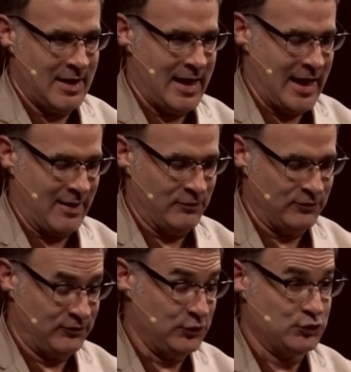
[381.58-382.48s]
and
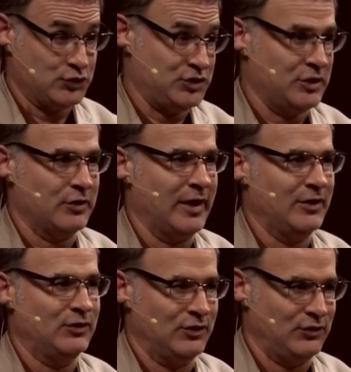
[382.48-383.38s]
future
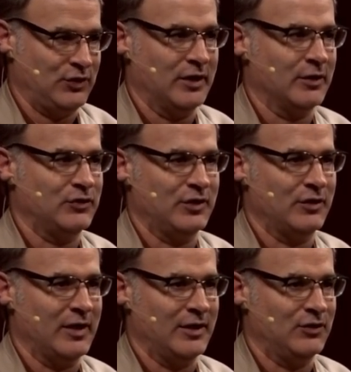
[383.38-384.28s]
generations, younger
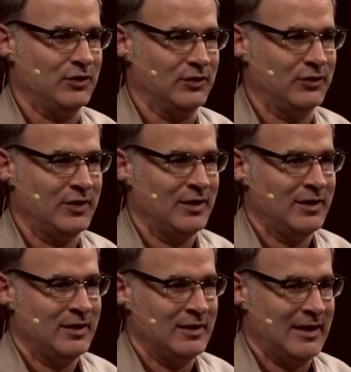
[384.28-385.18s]
generations,
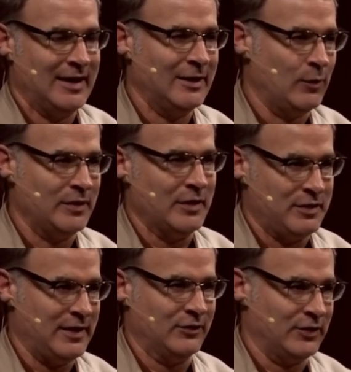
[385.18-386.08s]
anyone that
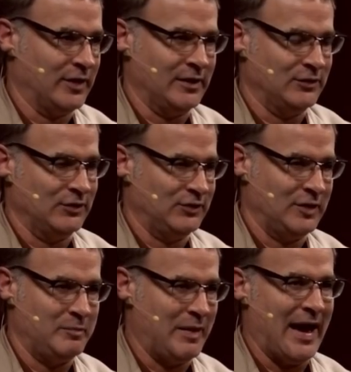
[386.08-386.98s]
thinks they're going to just
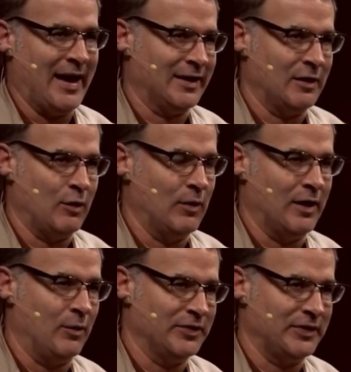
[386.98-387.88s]
sit back and oh
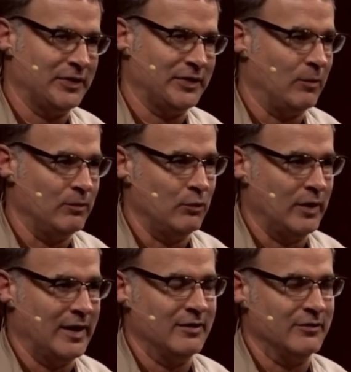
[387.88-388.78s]
well, what the hell,
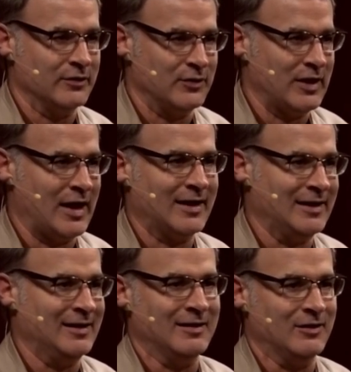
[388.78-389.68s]
whatever. If you're not going
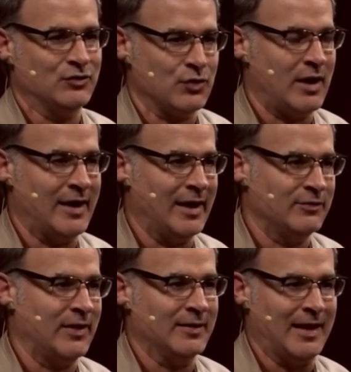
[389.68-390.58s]
to at least try, I
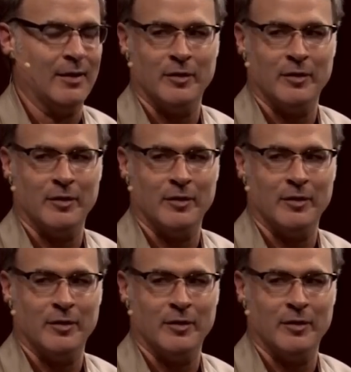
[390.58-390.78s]
find that